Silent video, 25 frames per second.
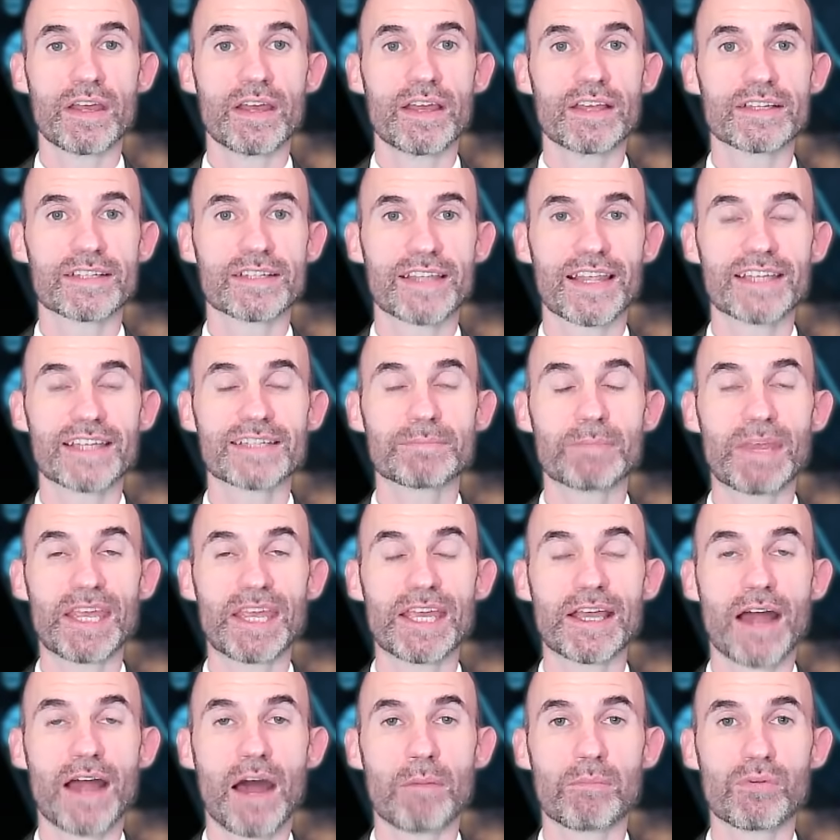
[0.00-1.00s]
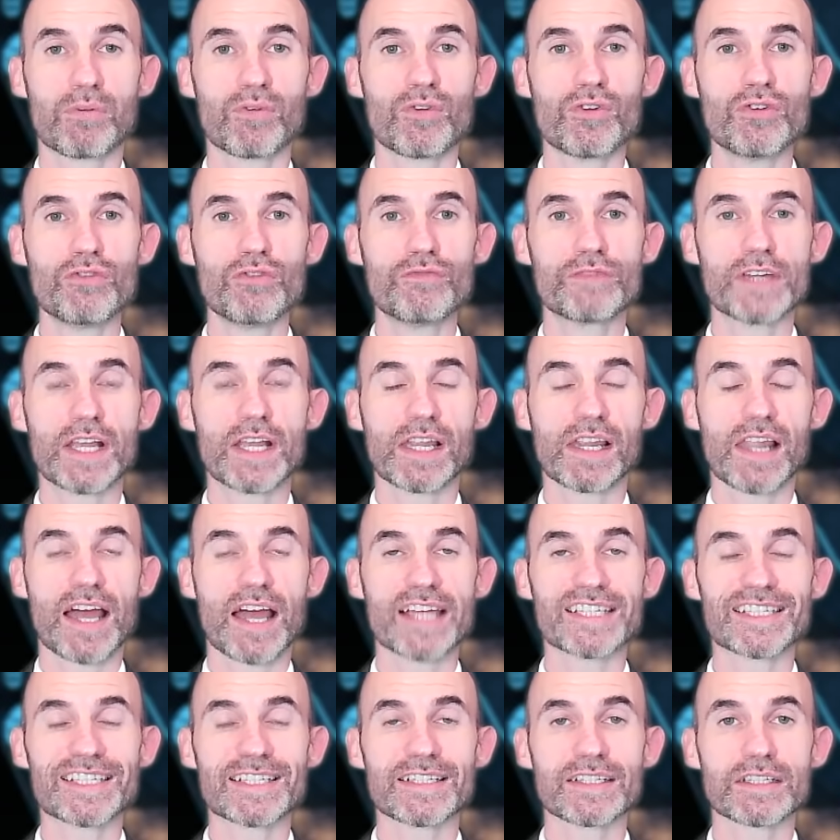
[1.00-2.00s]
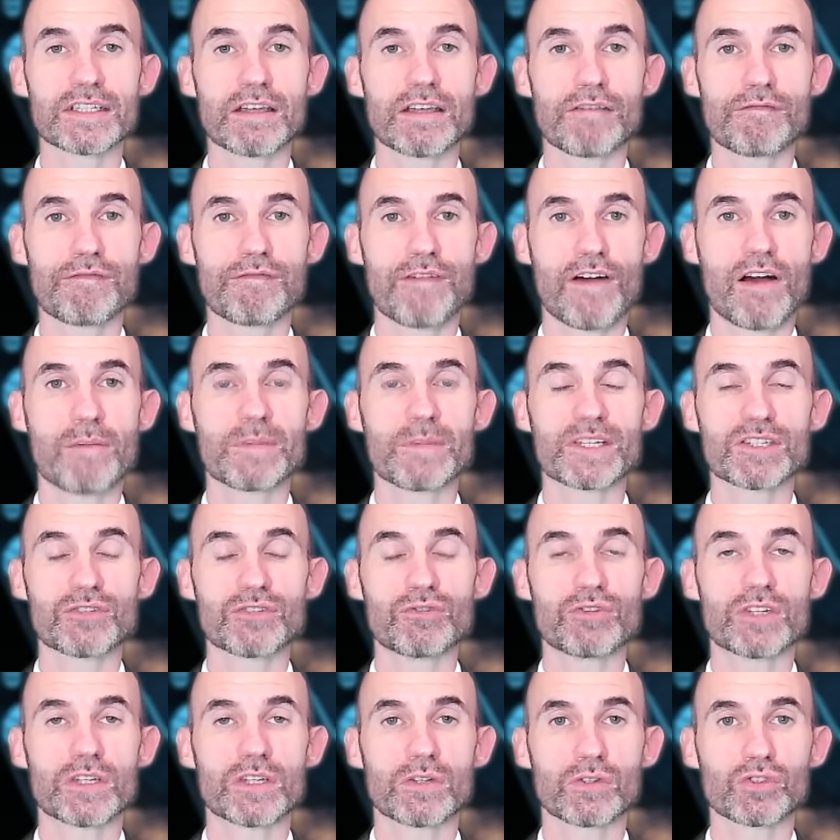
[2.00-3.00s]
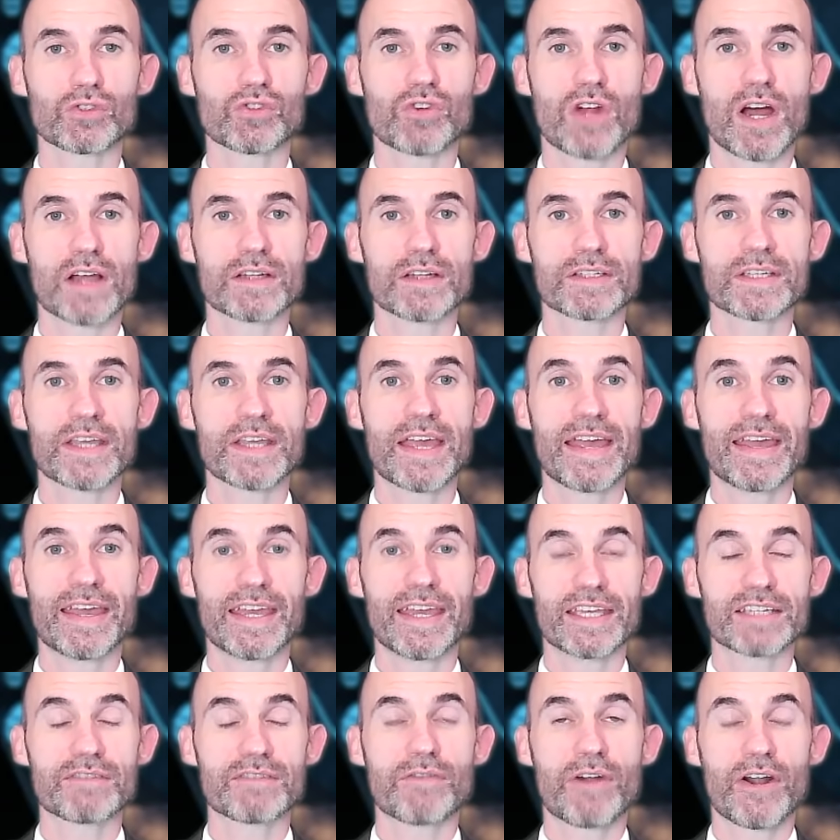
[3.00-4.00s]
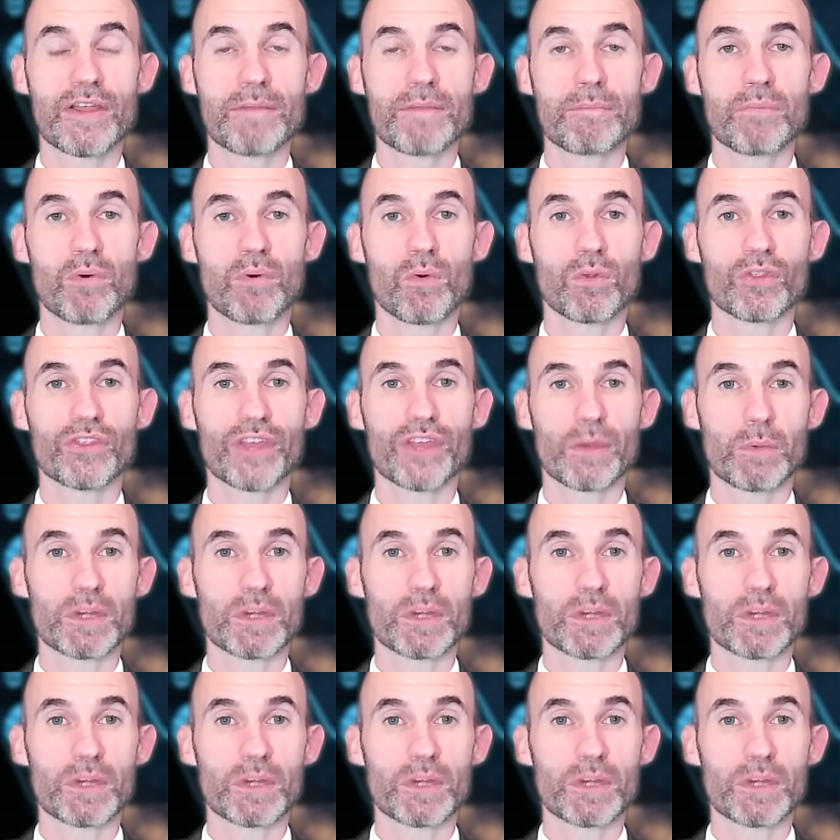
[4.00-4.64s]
So, this being approved licensed pharmaceutical drugs is a very important thing.